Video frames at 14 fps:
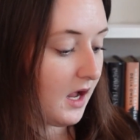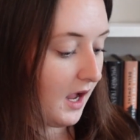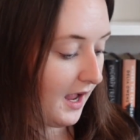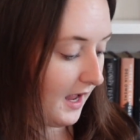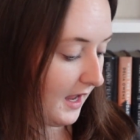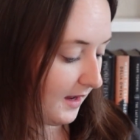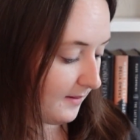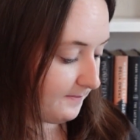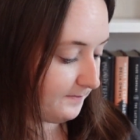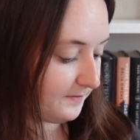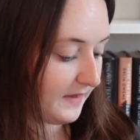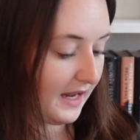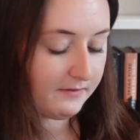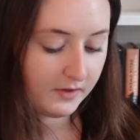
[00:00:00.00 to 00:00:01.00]

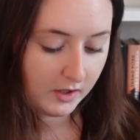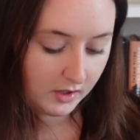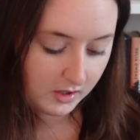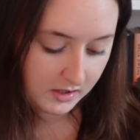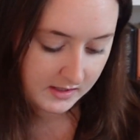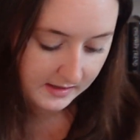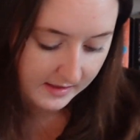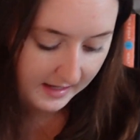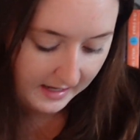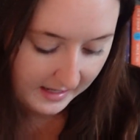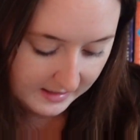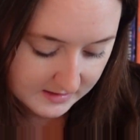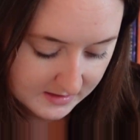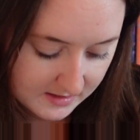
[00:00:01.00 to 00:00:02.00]
I've heard
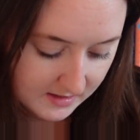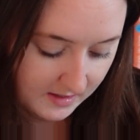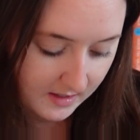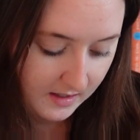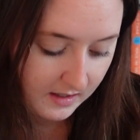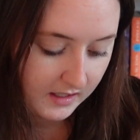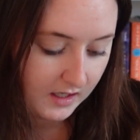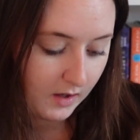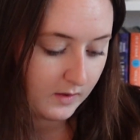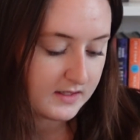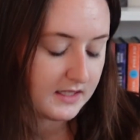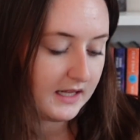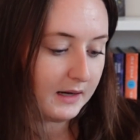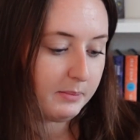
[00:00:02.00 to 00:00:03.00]
that, you know,
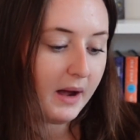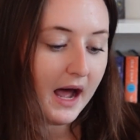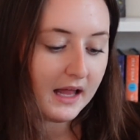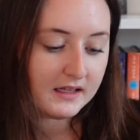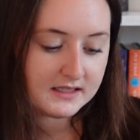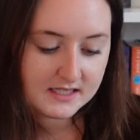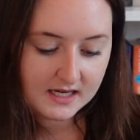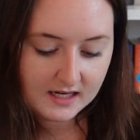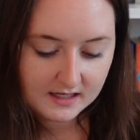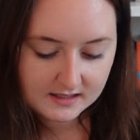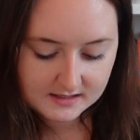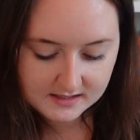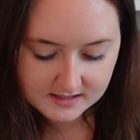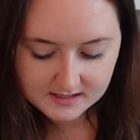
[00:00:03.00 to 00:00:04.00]
it's a lot of
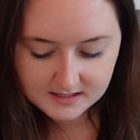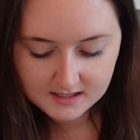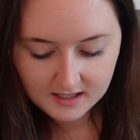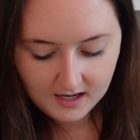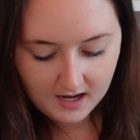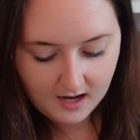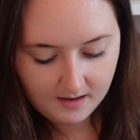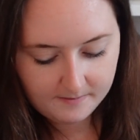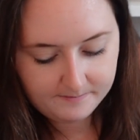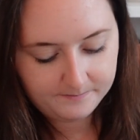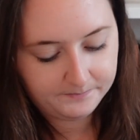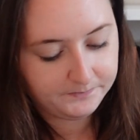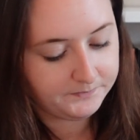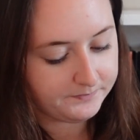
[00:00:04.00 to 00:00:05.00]
politics.
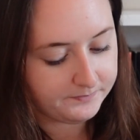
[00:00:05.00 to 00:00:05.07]
And